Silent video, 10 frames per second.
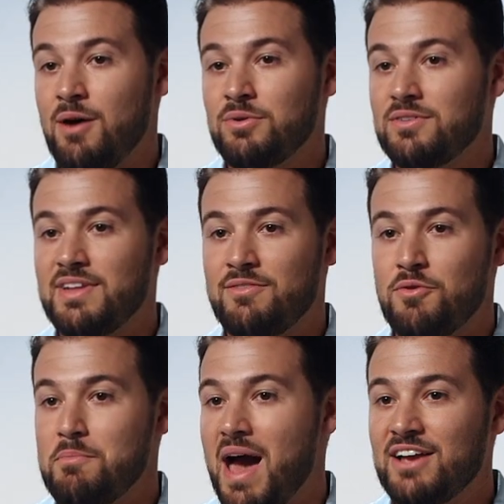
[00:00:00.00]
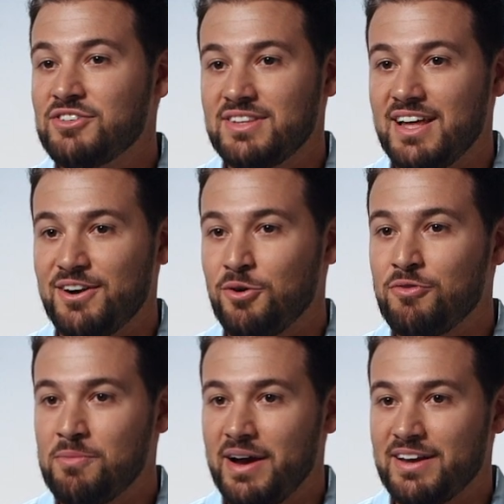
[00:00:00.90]
I would have never imagined that an
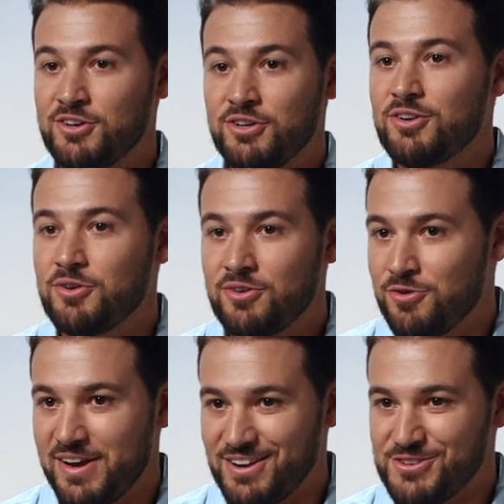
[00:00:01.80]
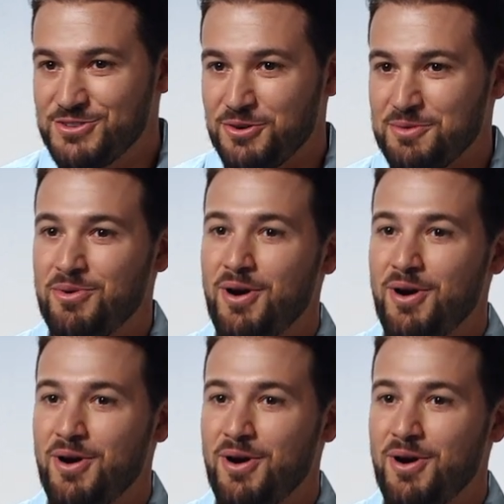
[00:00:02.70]
overbite could create a snoring